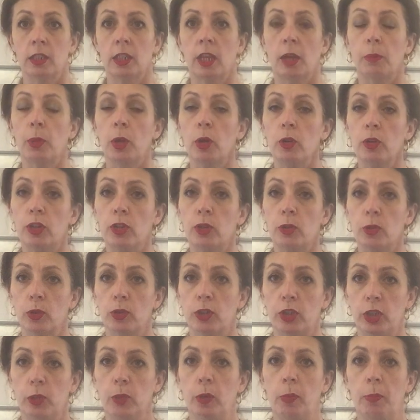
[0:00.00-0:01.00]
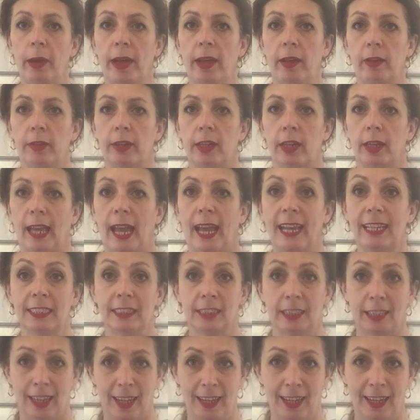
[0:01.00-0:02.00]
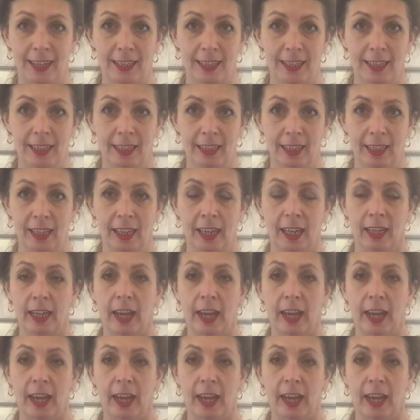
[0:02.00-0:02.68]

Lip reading: So I'm going to talk to you about anxiety.